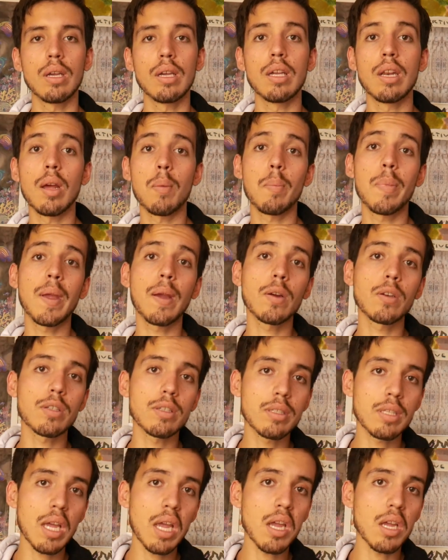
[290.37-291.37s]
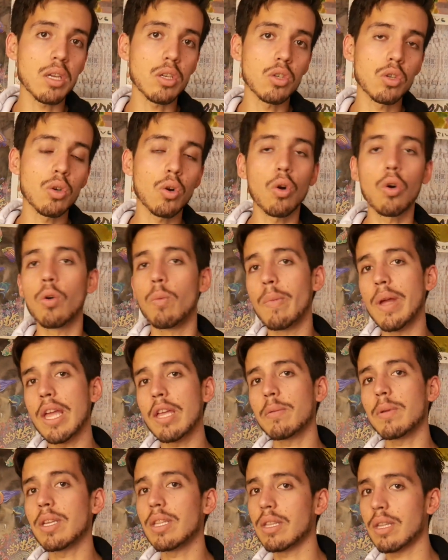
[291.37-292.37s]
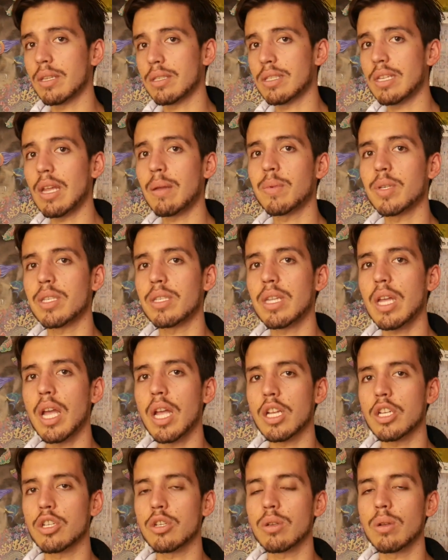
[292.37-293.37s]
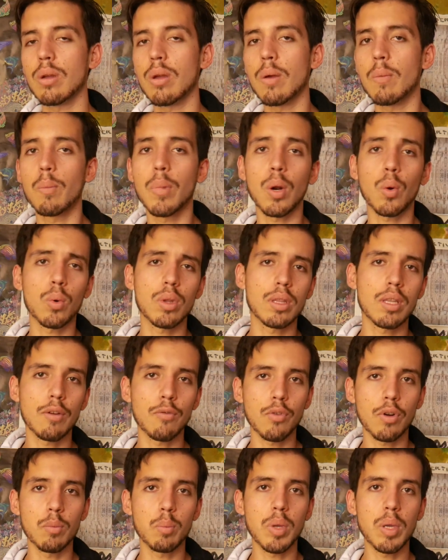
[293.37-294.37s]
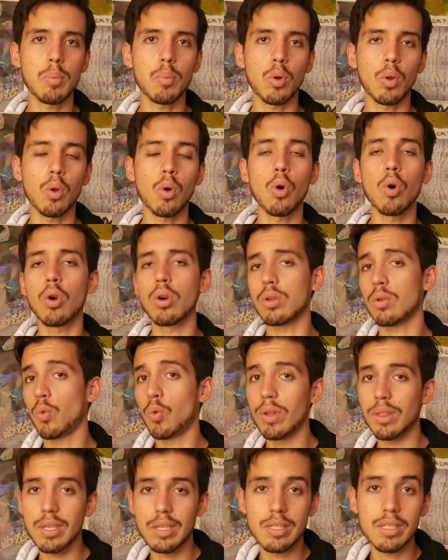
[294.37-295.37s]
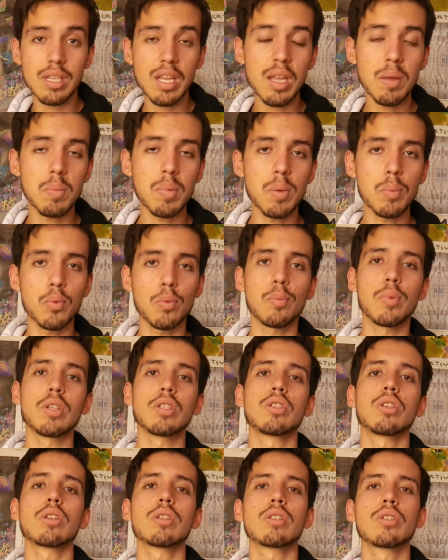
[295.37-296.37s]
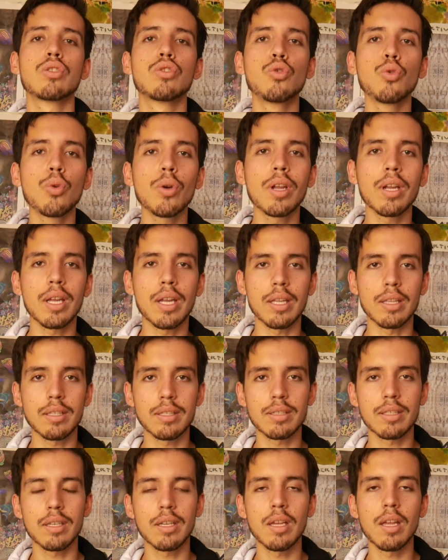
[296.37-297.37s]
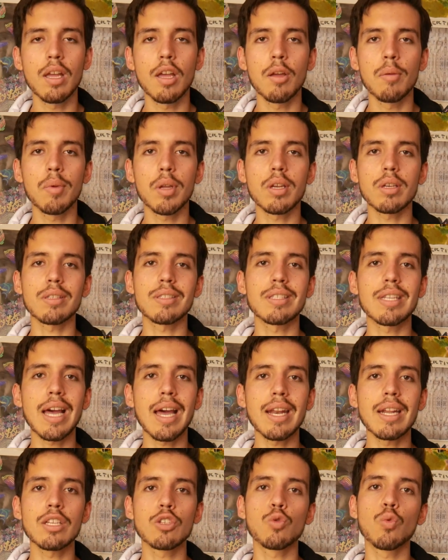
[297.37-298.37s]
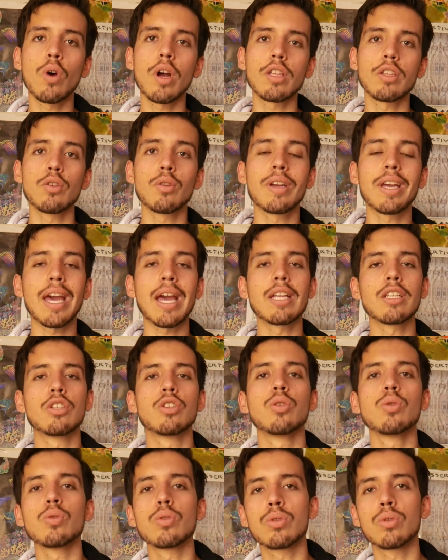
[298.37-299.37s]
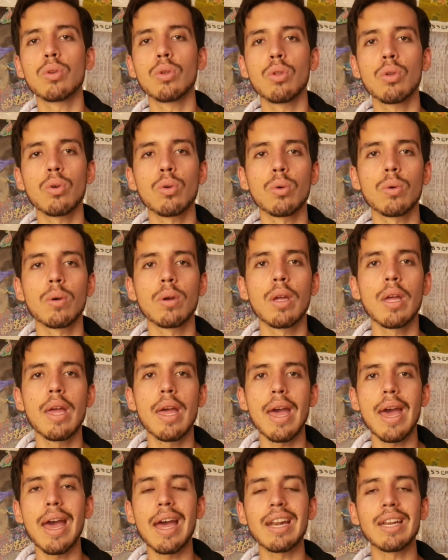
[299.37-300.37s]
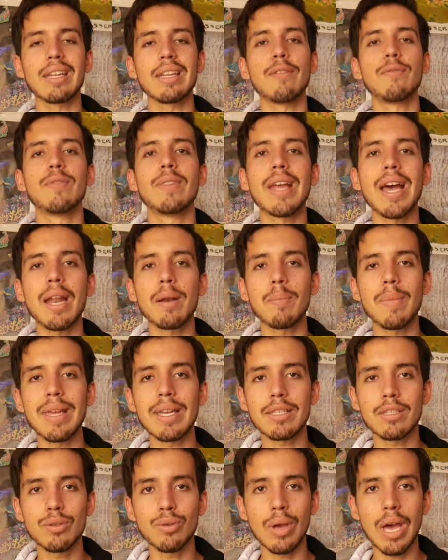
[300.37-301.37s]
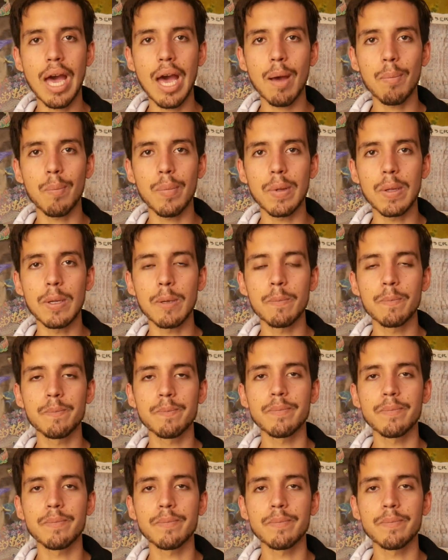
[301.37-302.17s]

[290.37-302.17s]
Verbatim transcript: in a bigger stage or maybe in the same stage but with different people or with the same people but just doing it because that is what you can choose to do and if that makes you happy